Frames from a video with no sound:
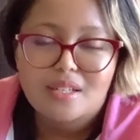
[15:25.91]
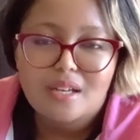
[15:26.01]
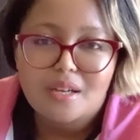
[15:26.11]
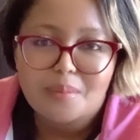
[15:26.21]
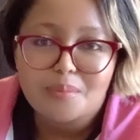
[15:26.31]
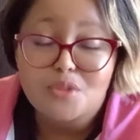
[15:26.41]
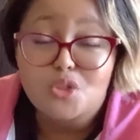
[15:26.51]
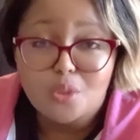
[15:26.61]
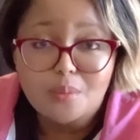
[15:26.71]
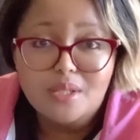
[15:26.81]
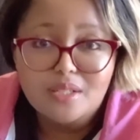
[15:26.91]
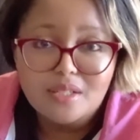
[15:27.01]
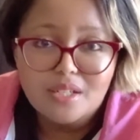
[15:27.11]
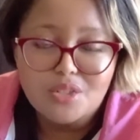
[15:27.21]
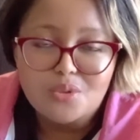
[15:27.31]
um, German
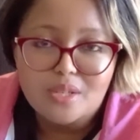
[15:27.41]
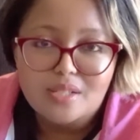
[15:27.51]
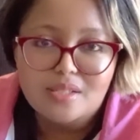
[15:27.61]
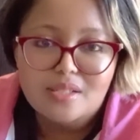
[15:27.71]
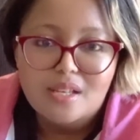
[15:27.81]
address